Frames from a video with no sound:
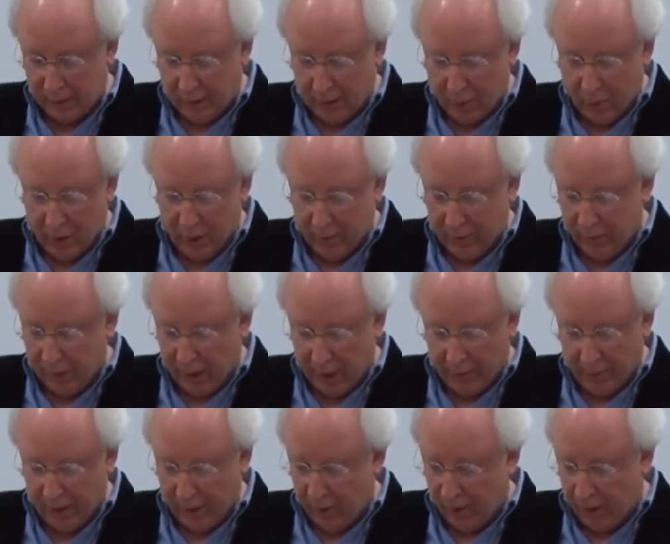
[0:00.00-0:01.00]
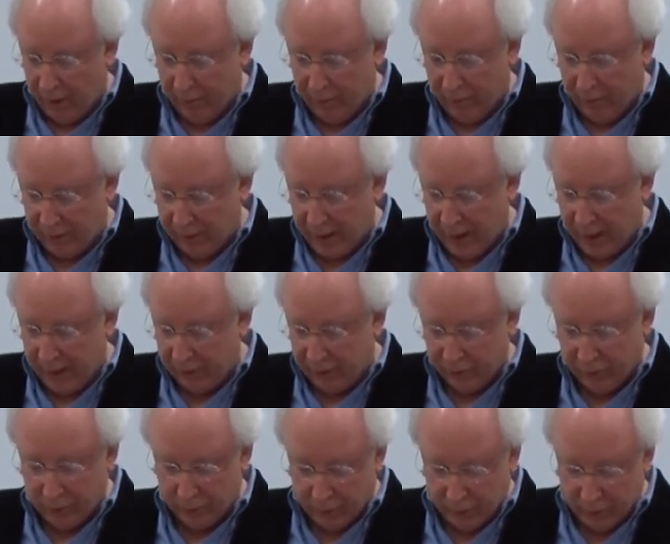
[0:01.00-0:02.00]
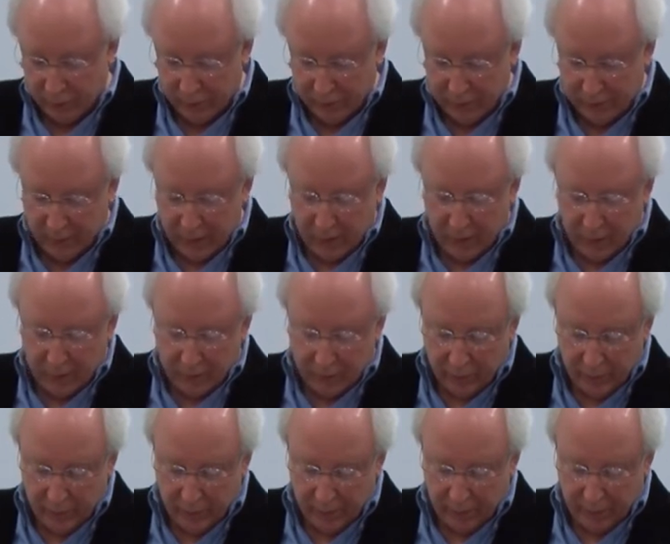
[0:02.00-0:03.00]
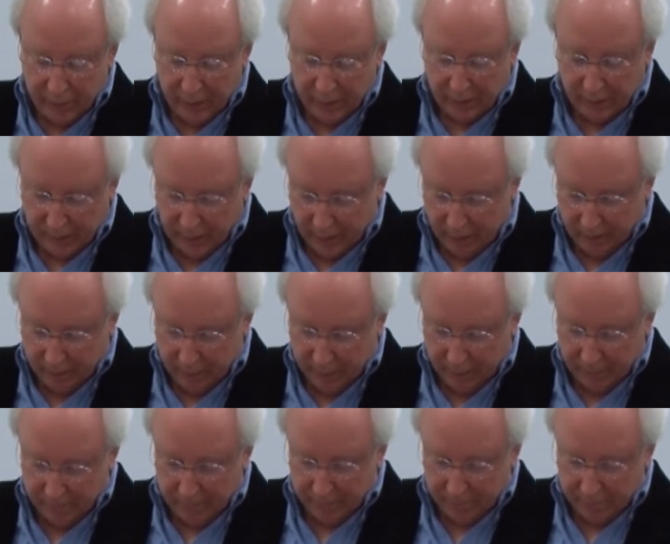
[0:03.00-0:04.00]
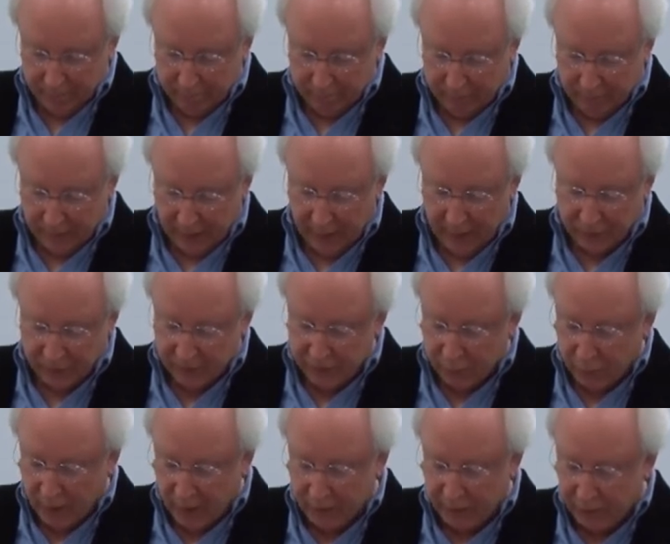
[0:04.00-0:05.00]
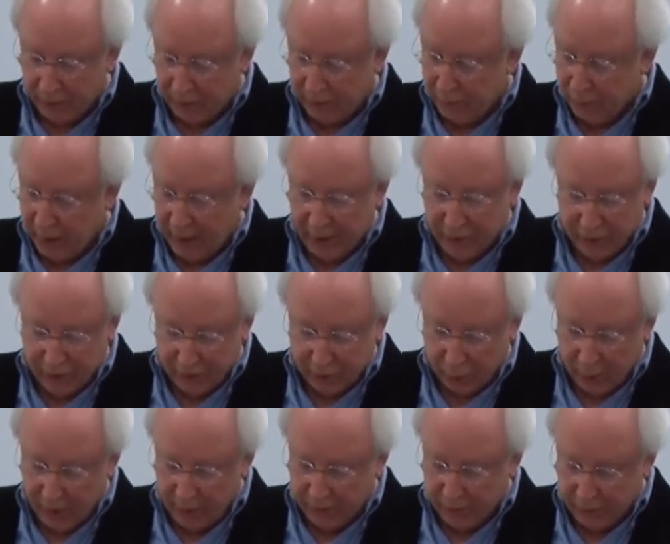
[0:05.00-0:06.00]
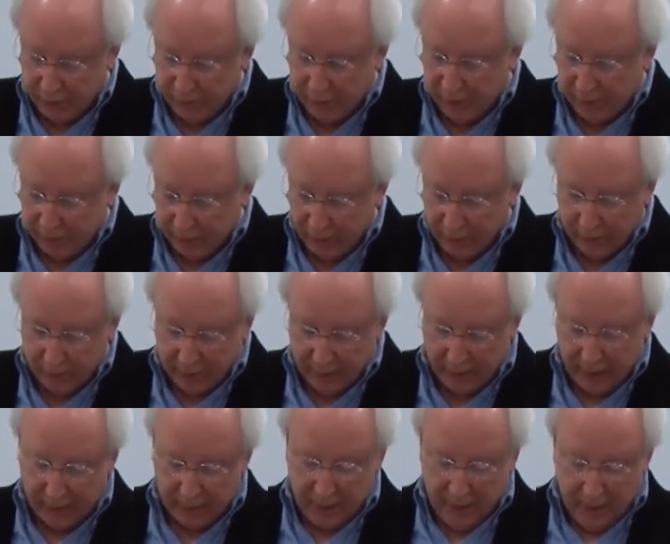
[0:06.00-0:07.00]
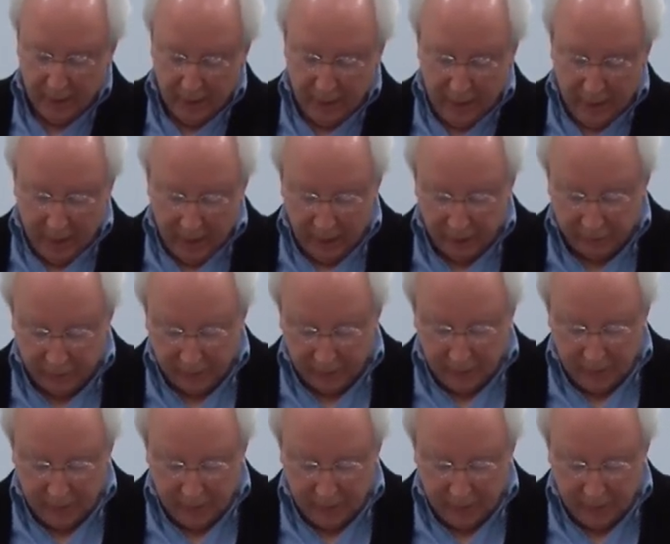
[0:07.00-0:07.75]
However, I am not offering that as a ruse for you to pick it up. I just wanted you to, I just wanted you to know that as, a,